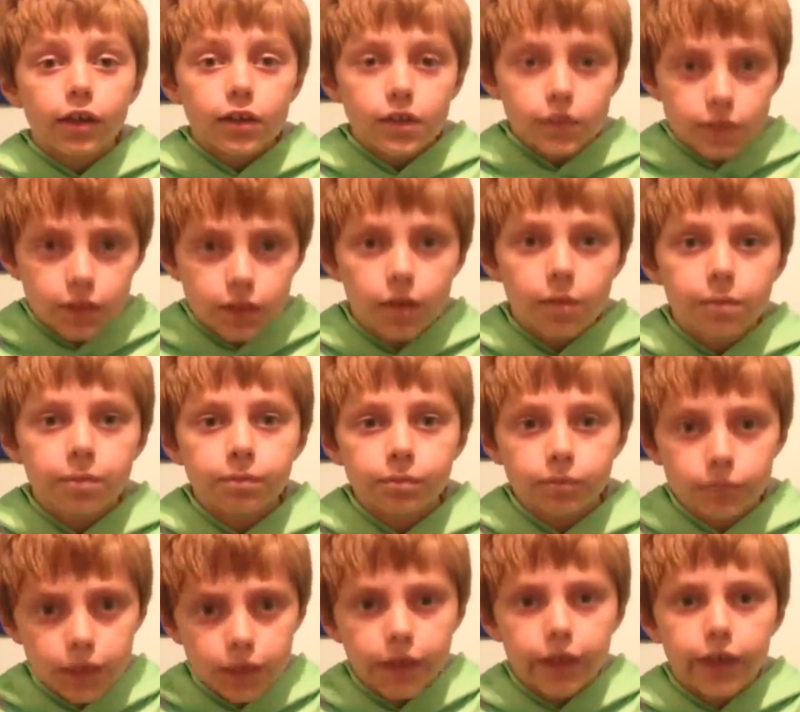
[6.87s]

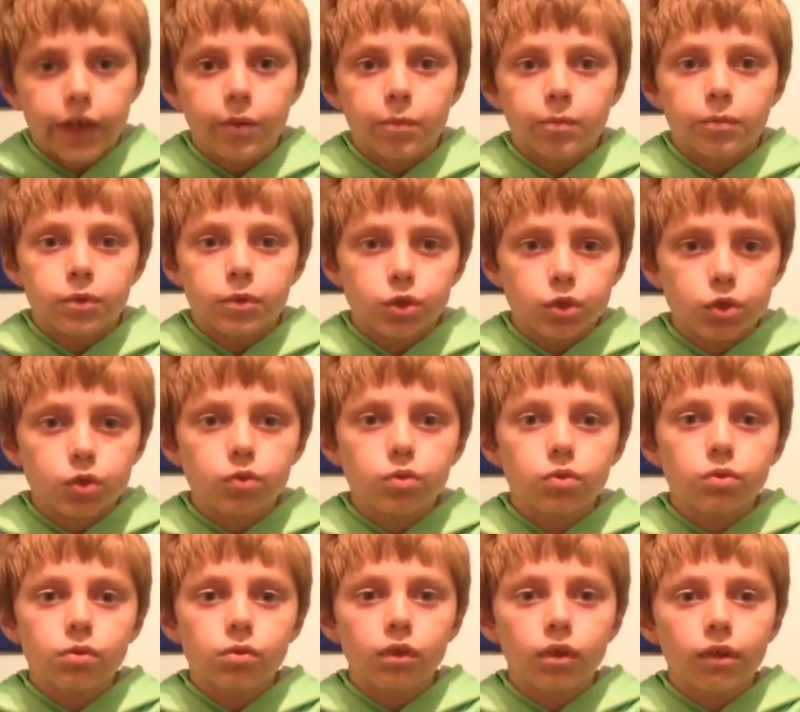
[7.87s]
sometime
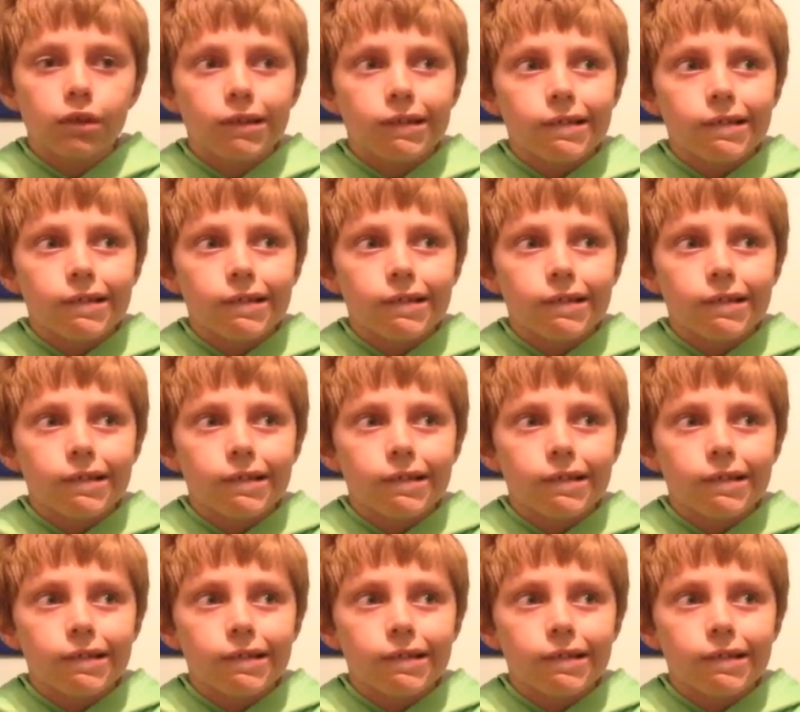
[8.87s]
soon.